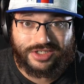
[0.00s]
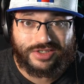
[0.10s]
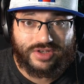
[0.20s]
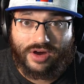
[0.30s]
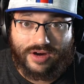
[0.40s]
is
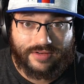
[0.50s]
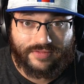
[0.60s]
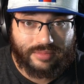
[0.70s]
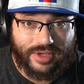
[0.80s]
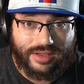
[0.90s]
just
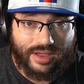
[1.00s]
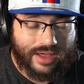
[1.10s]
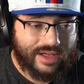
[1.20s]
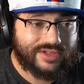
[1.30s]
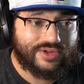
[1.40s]
hard for me.
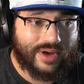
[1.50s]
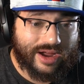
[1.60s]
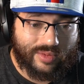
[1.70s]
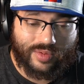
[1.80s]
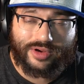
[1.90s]

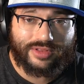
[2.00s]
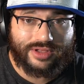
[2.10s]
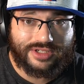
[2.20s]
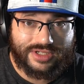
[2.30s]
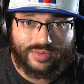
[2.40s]
So I
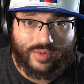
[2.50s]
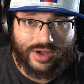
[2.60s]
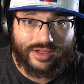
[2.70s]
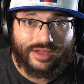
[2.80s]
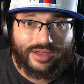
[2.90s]
really just
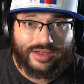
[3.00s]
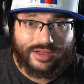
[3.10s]
want